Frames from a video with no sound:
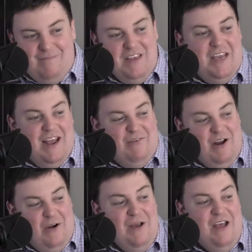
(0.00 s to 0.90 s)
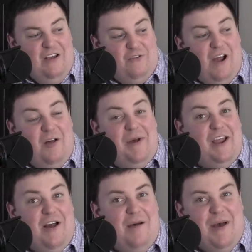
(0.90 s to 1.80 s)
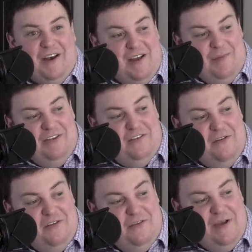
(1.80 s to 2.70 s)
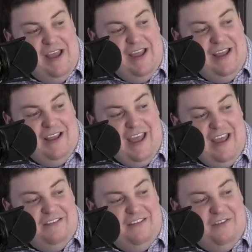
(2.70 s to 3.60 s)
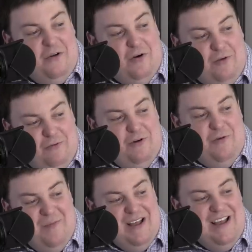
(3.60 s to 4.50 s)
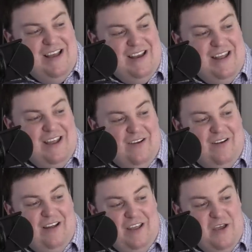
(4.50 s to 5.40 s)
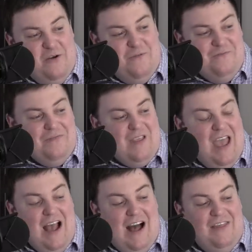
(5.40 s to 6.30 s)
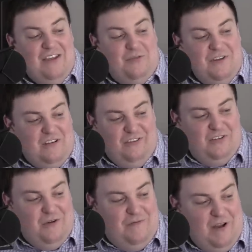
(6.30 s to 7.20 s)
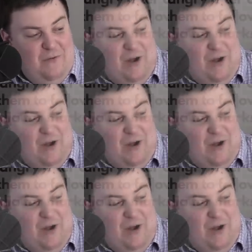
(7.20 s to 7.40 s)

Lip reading: you never know. Trial by combat coming soon to a Kansas courtroom near you. This one's also a fun